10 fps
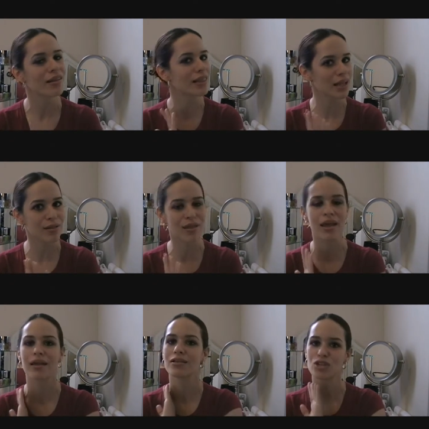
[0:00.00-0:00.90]
That's
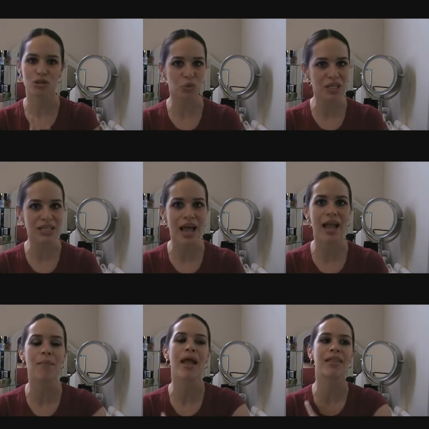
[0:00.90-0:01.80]
it. Just one
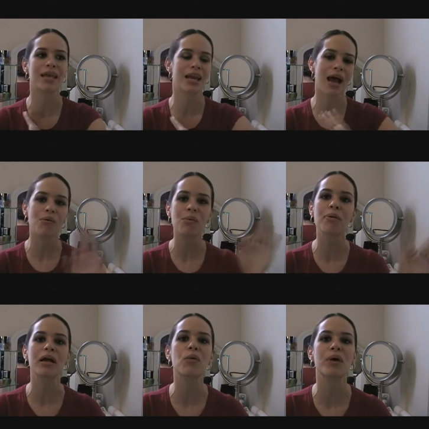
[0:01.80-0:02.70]
time and then I will
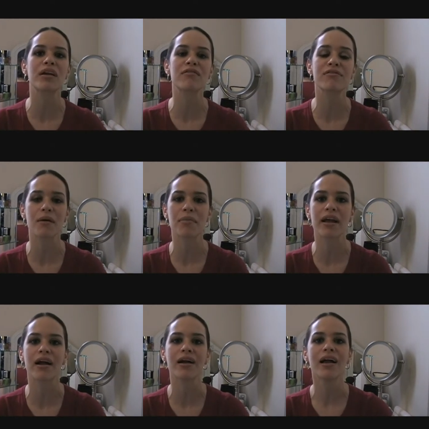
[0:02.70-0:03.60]
pick a winner from
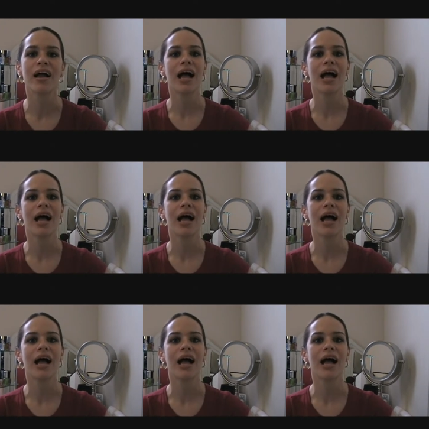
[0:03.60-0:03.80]
there.